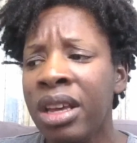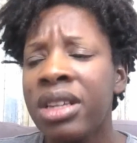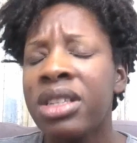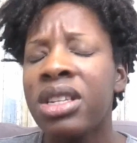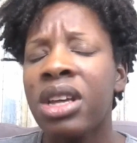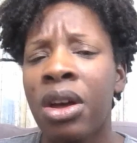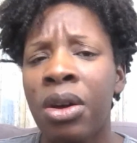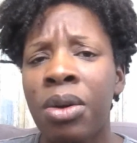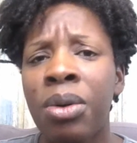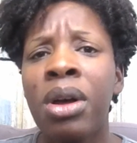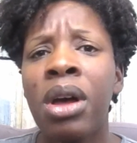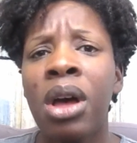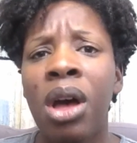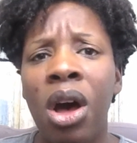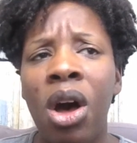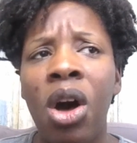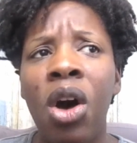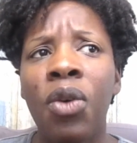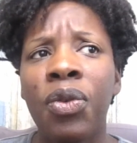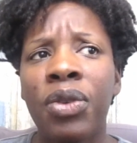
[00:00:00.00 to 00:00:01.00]
So
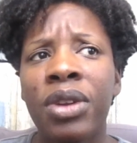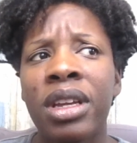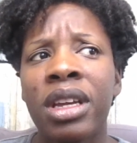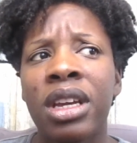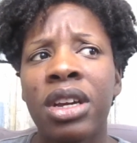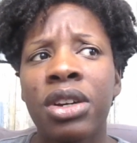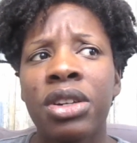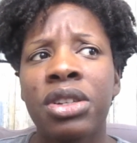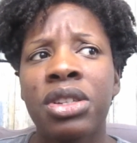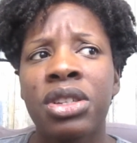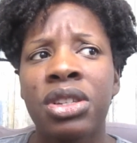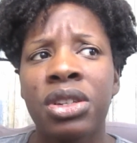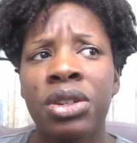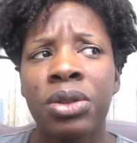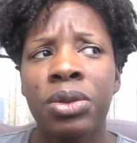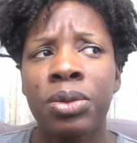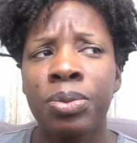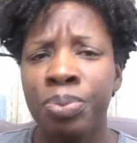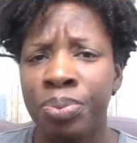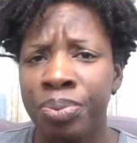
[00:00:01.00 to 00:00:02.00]
hopefully here
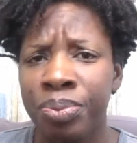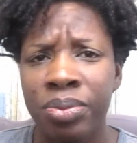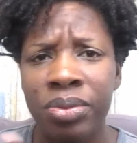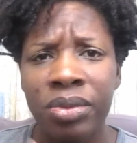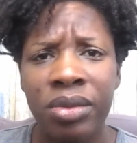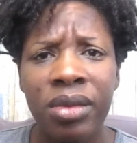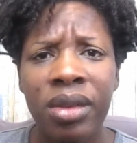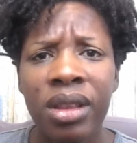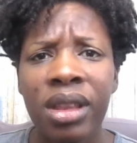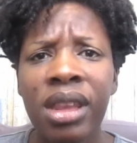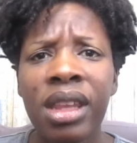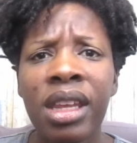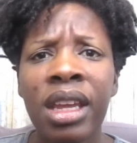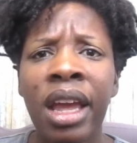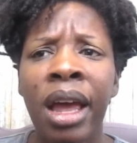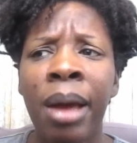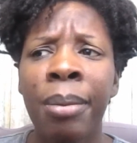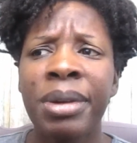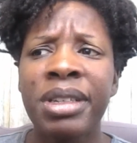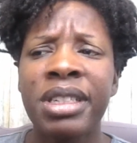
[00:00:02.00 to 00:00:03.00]
soon,
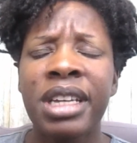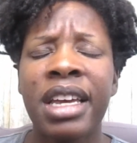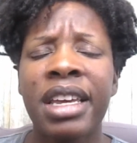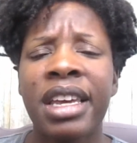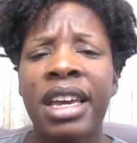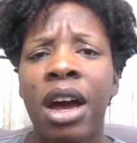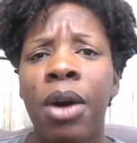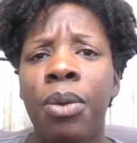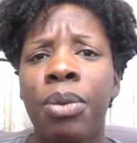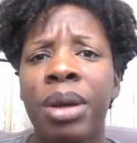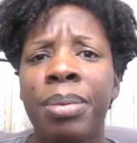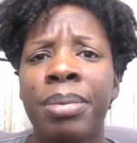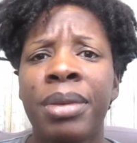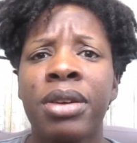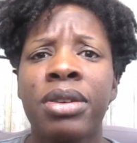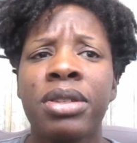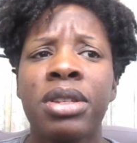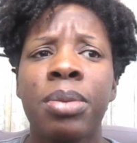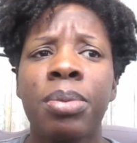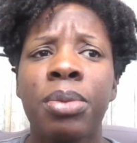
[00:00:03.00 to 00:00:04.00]
I'm gonna take y'all with me
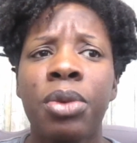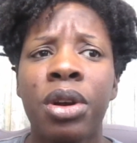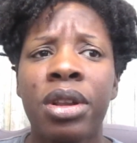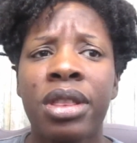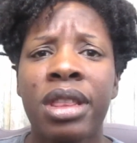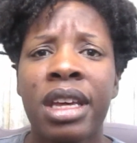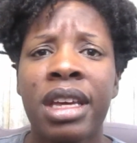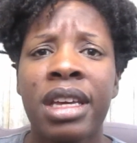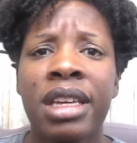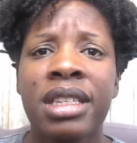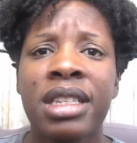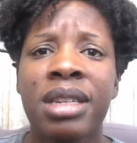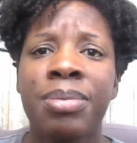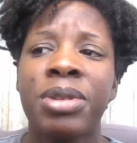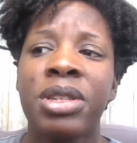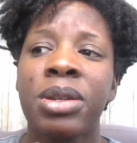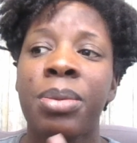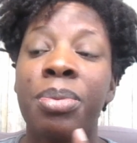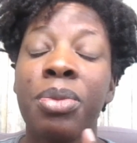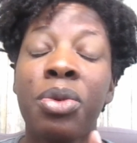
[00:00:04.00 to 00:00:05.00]
on some more things
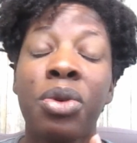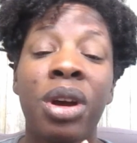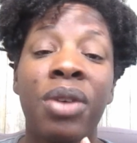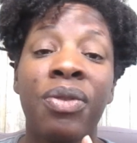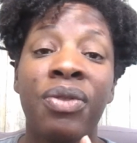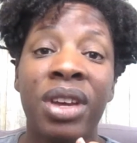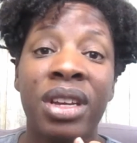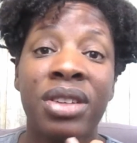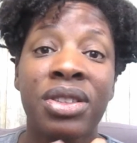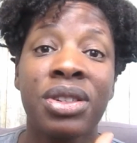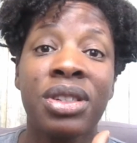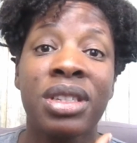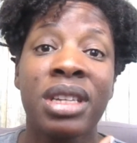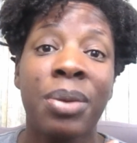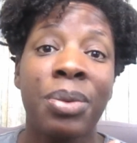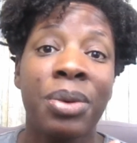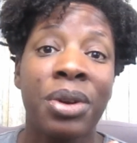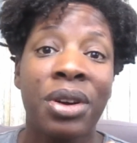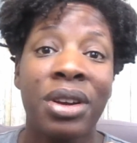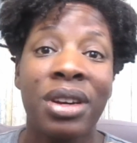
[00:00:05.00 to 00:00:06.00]
and some more adventures
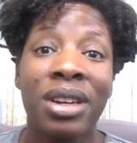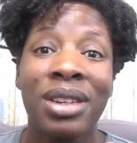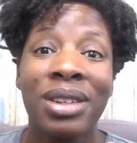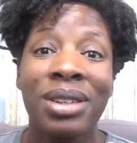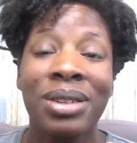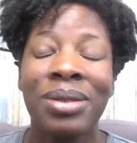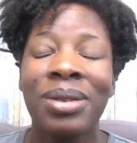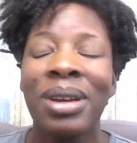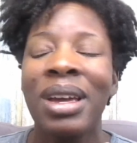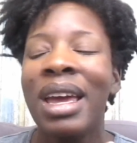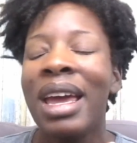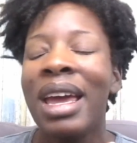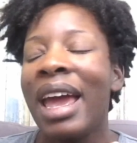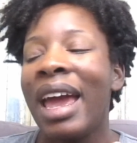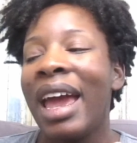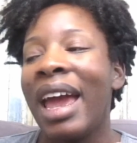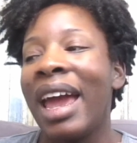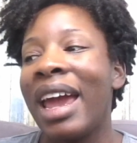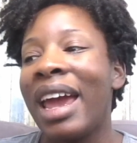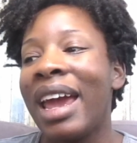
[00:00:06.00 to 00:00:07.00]
that we're gonna do.
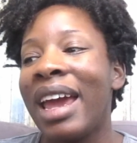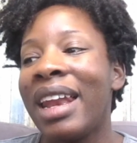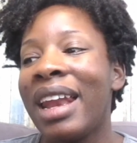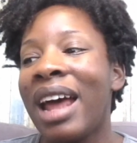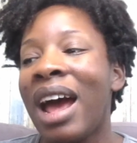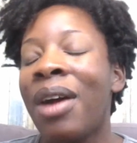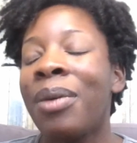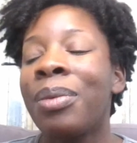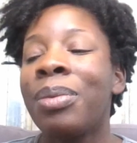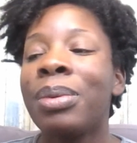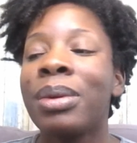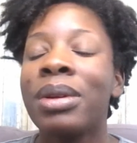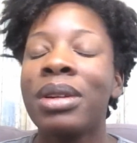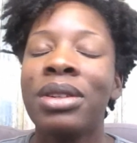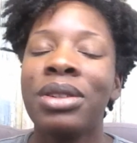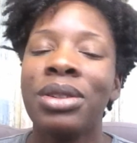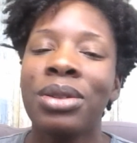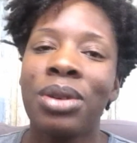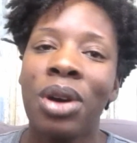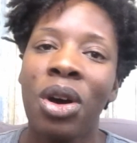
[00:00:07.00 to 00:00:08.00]
And I
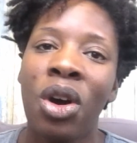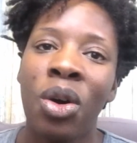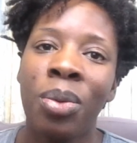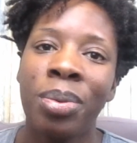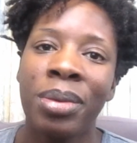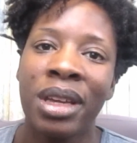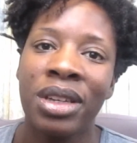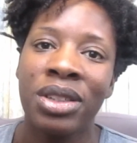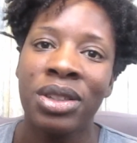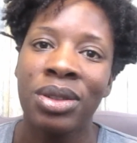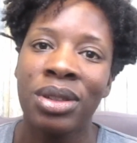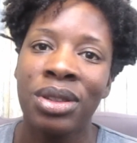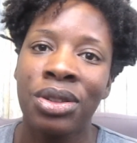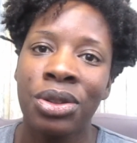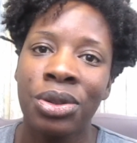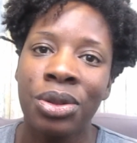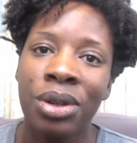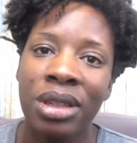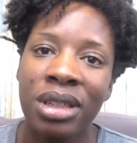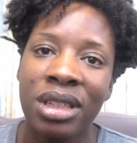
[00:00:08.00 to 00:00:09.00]
really do hope that you
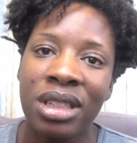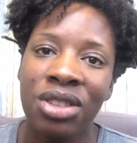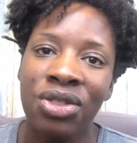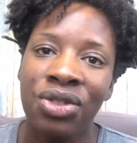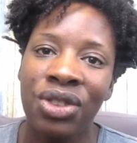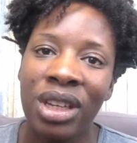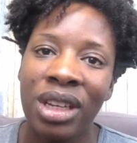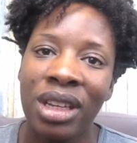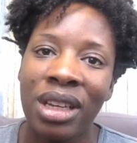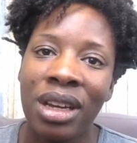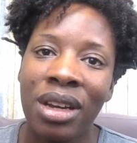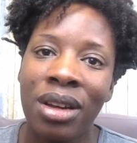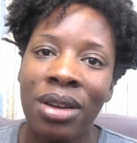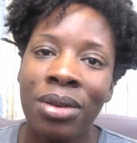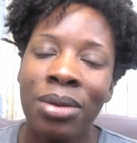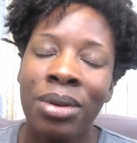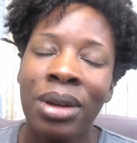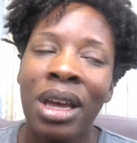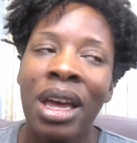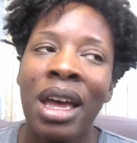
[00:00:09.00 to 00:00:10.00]
enjoyed this
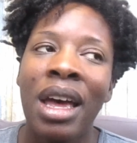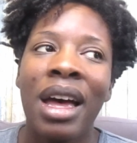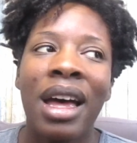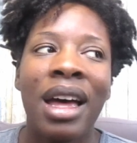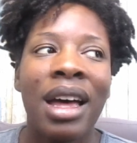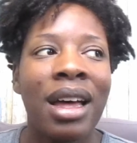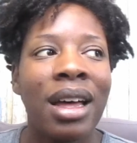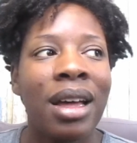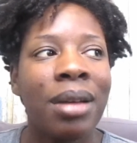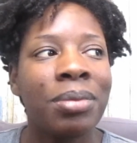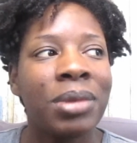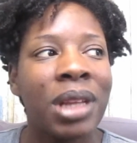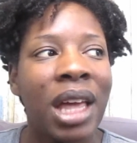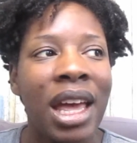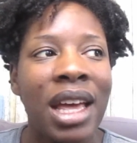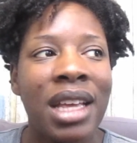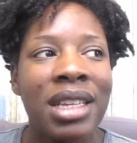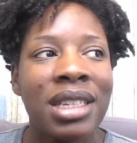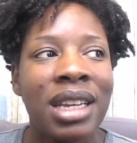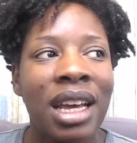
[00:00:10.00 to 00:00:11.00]
video. Um,
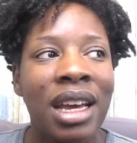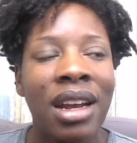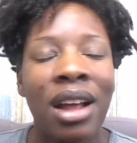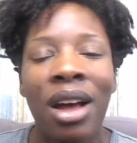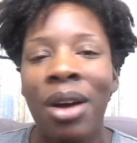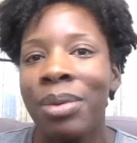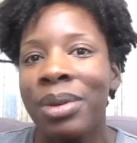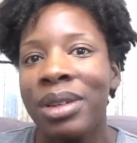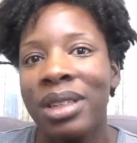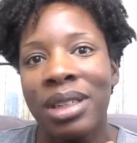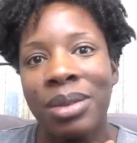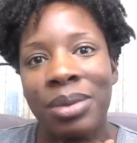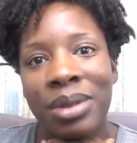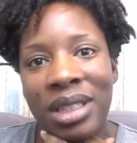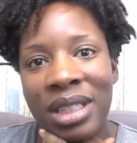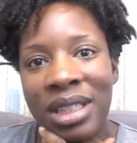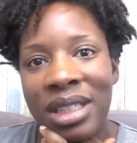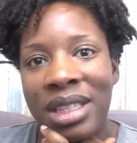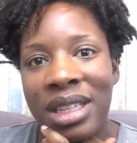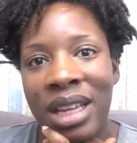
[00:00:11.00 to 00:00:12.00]
last night, all we did
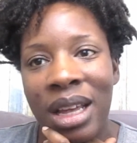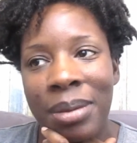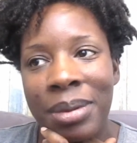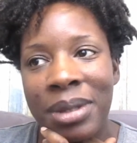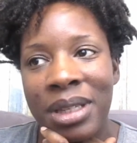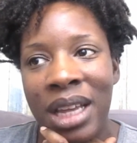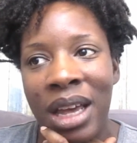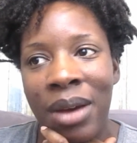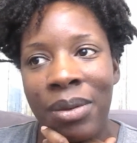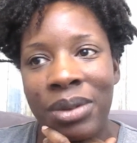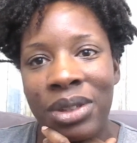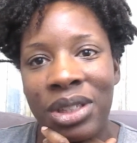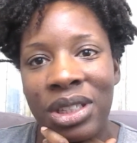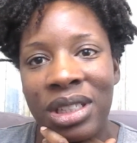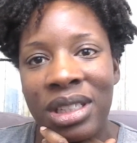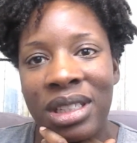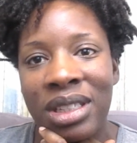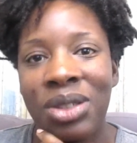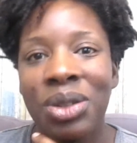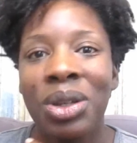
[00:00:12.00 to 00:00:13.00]
was eat sub
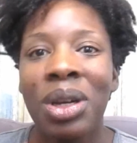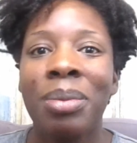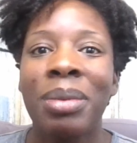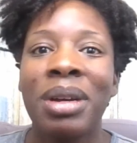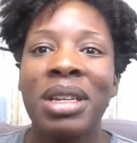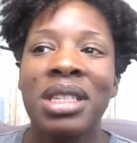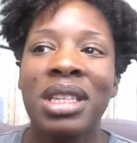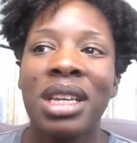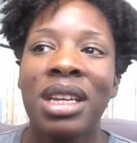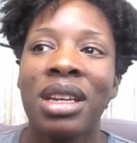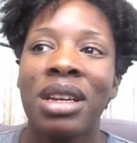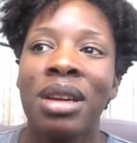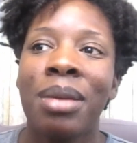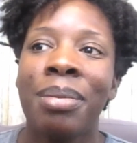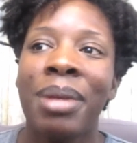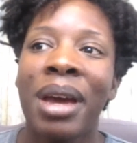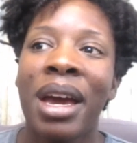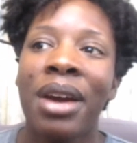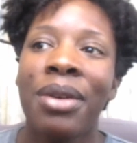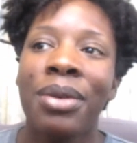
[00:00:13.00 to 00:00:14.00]
sandwiches. You hear my son in the
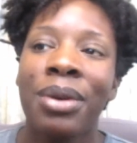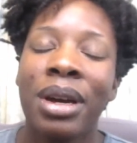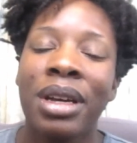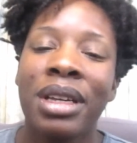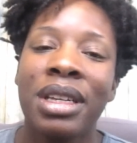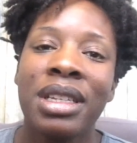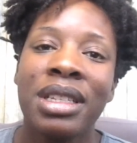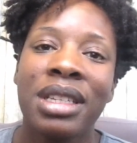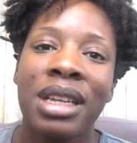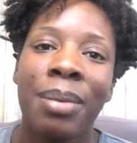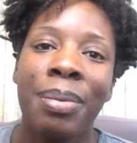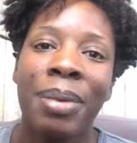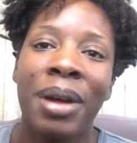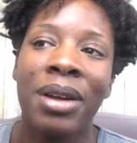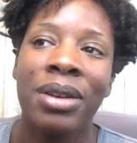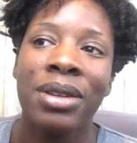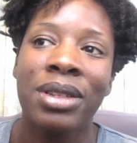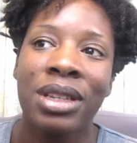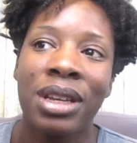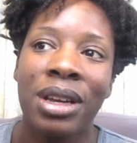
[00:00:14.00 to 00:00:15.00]
background, he's up
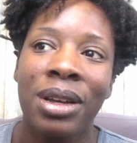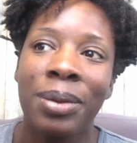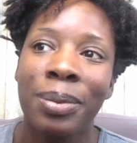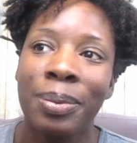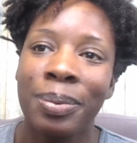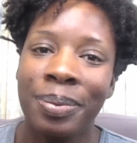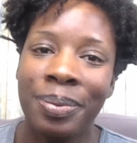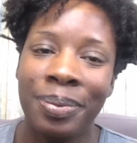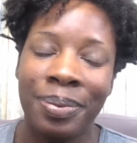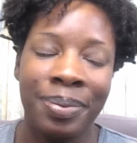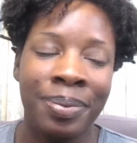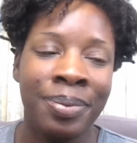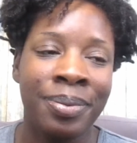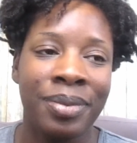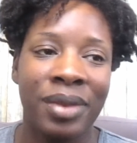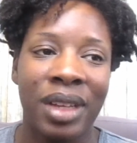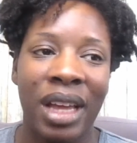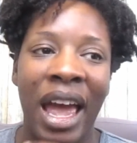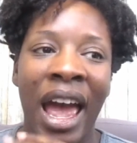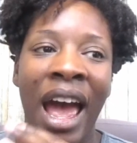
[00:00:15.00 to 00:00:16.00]
also.
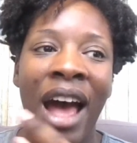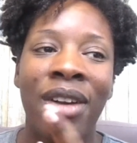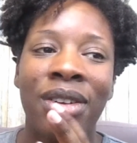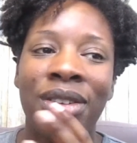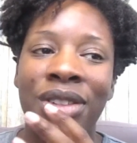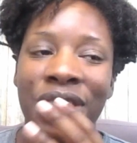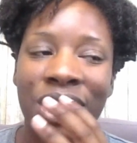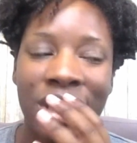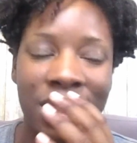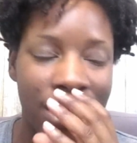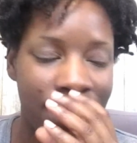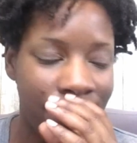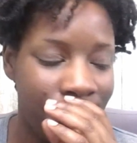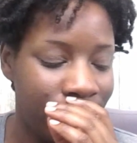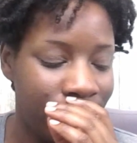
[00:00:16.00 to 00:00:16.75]
Allergies,